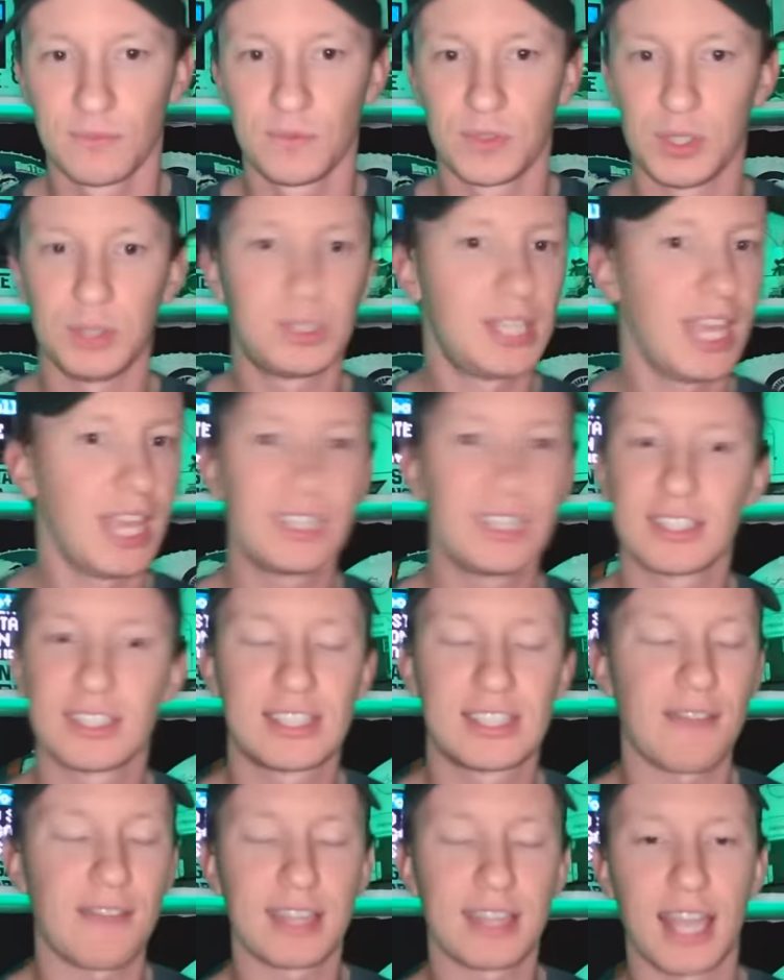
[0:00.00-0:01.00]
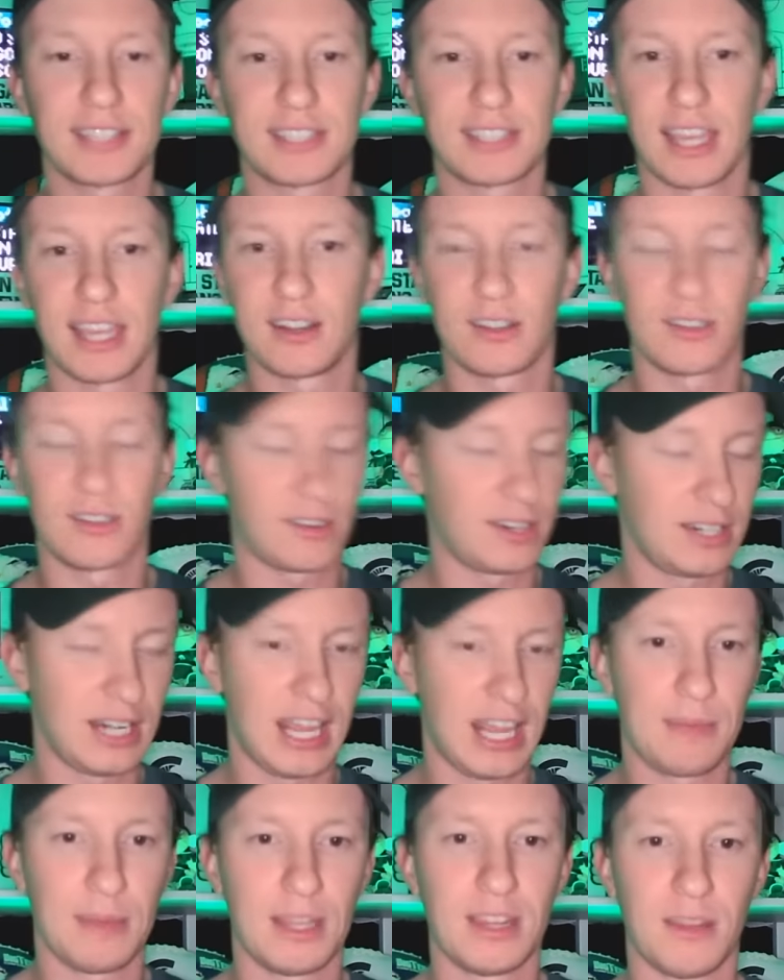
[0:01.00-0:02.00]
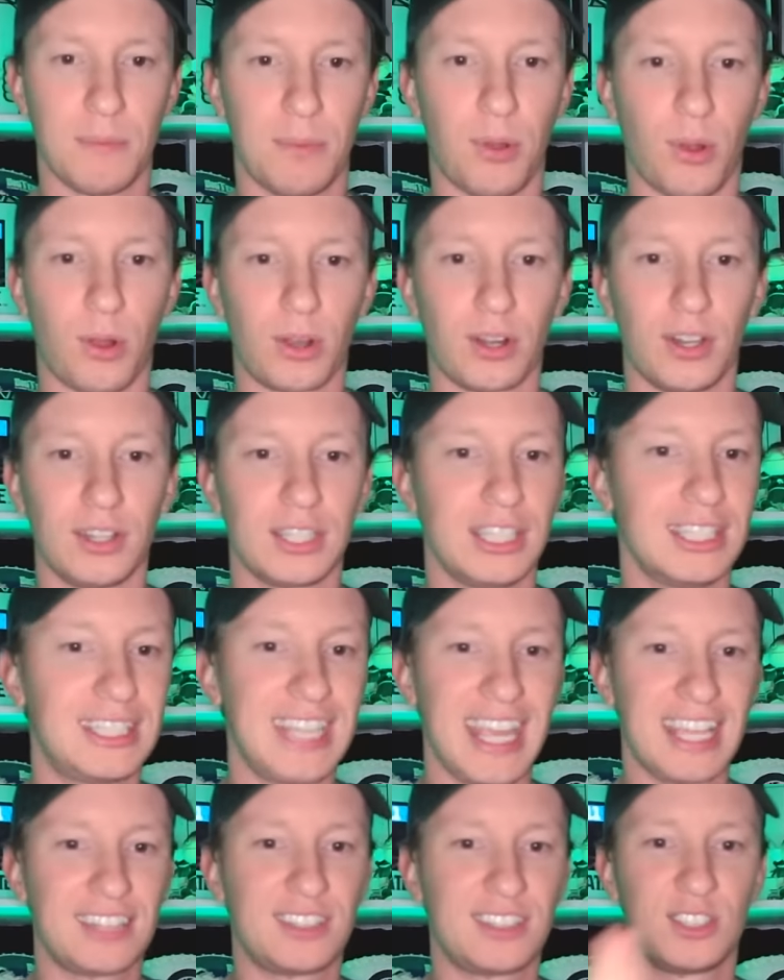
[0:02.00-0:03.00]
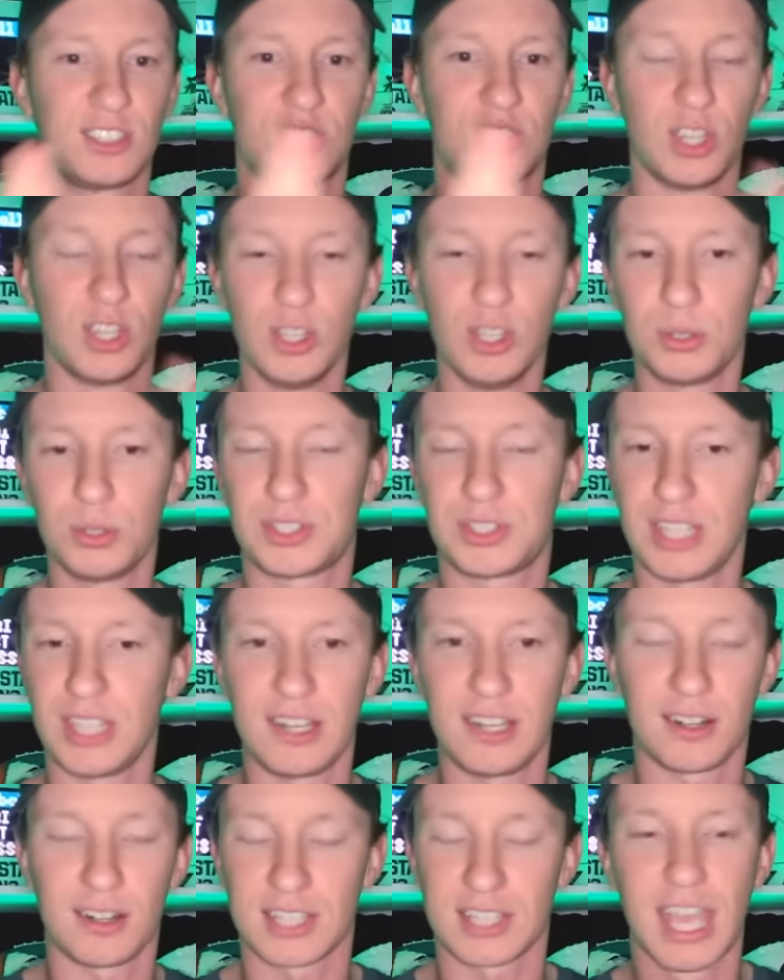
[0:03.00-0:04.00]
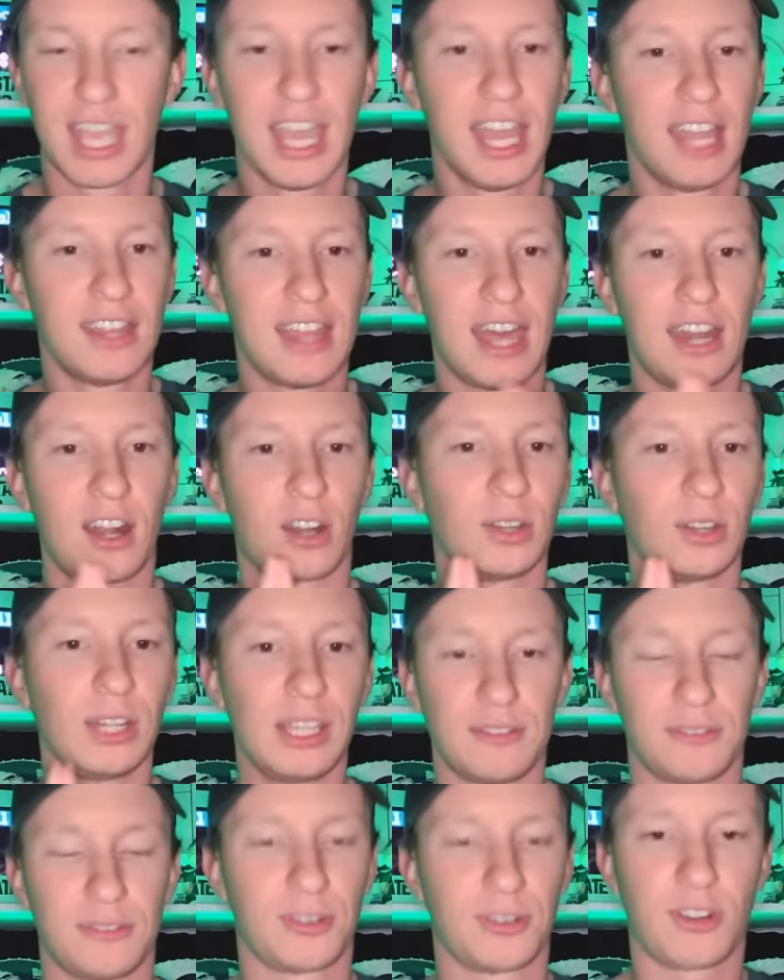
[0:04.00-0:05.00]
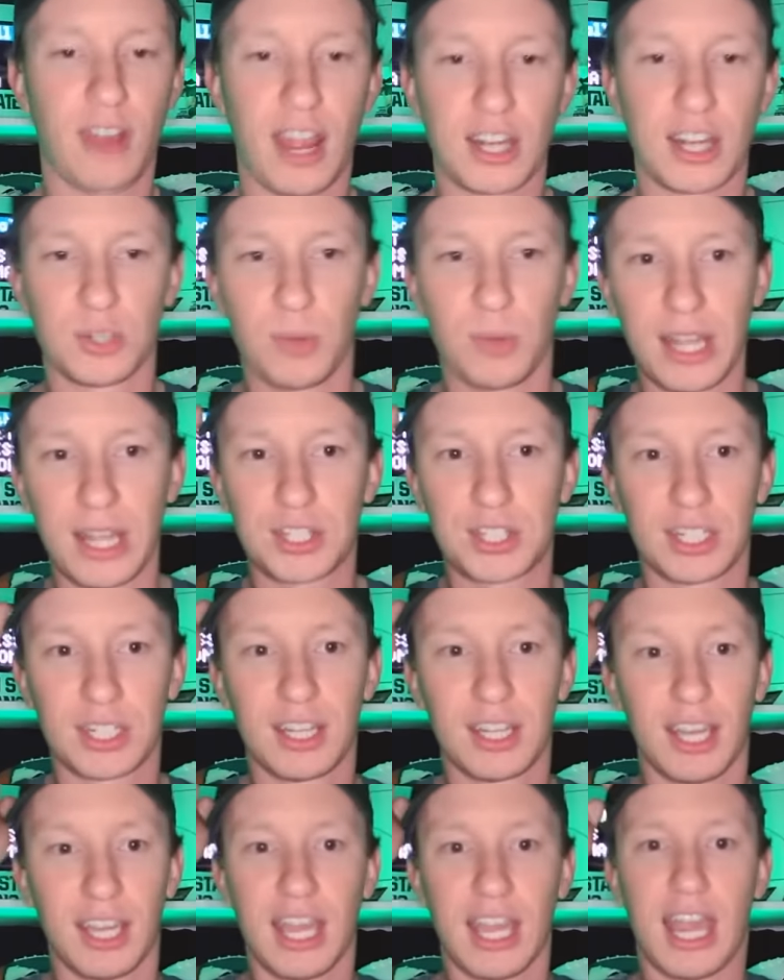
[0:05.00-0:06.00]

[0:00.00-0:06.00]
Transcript: You take the seven guys that entered their name in the portal, you take the two seniors that are leaving for graduation.